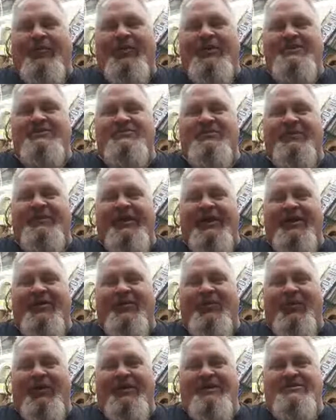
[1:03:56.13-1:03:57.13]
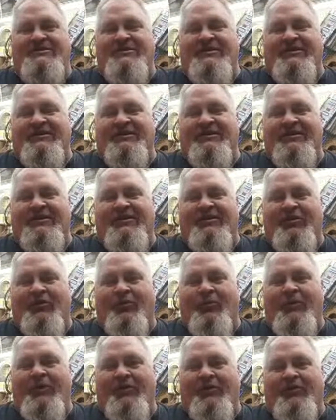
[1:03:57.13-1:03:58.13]
with 8.1s, and they'll be
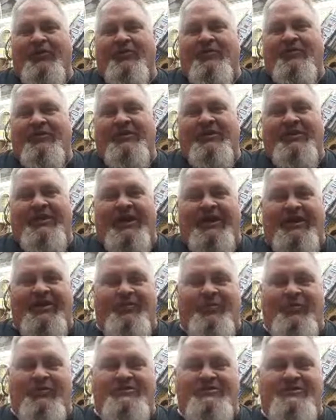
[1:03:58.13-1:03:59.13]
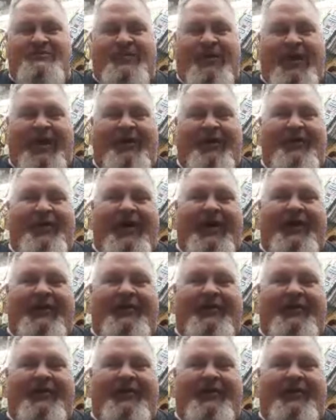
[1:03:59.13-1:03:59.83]
able to. They could put some power out.